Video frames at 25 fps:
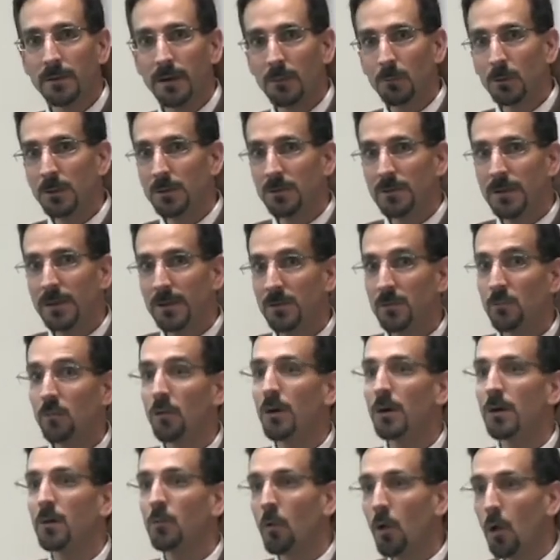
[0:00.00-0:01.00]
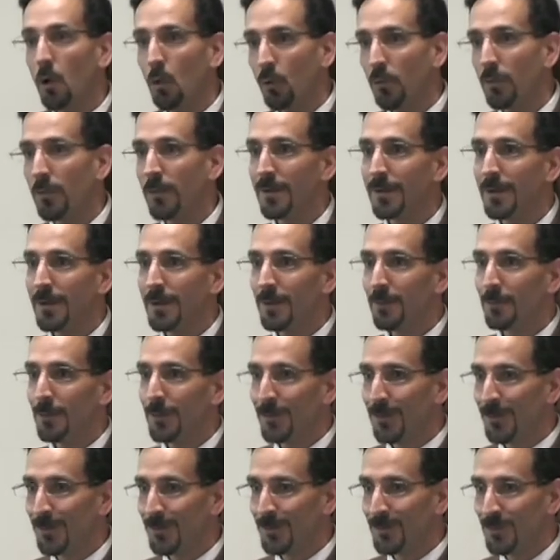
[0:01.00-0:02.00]
I wouldn't say strong growth,
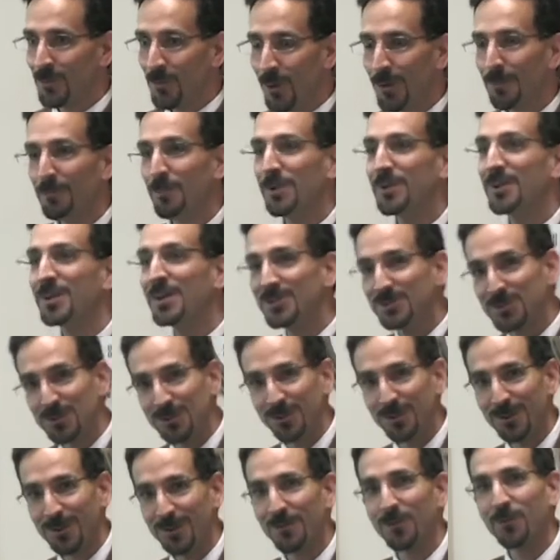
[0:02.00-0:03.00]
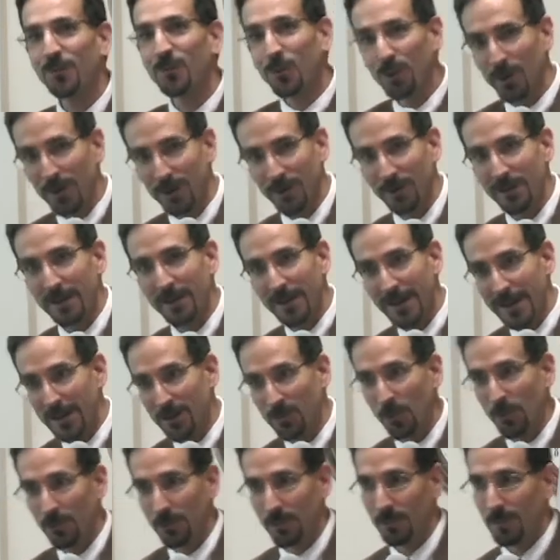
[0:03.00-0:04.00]
but there's strong potential for a
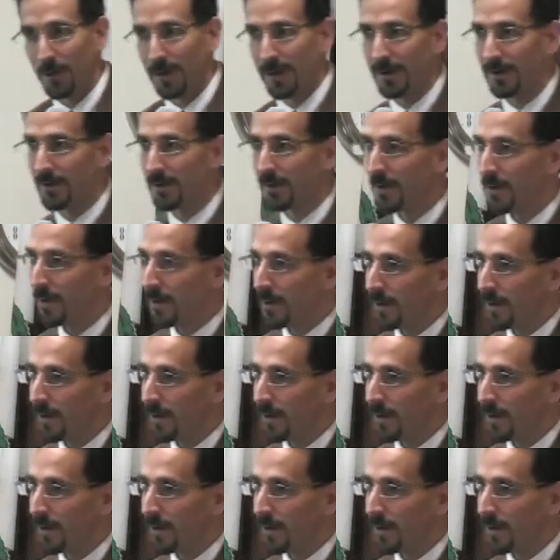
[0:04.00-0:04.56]
growth rate.